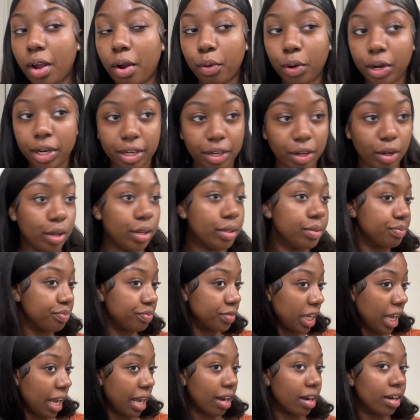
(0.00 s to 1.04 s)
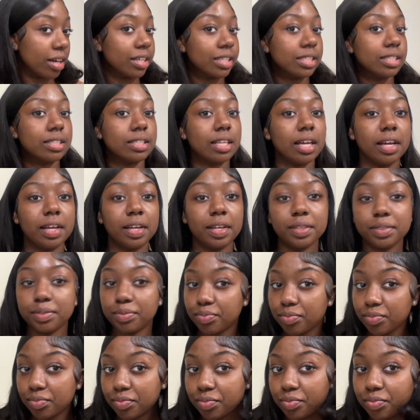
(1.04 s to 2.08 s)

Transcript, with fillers: All right, y'all, hair is done.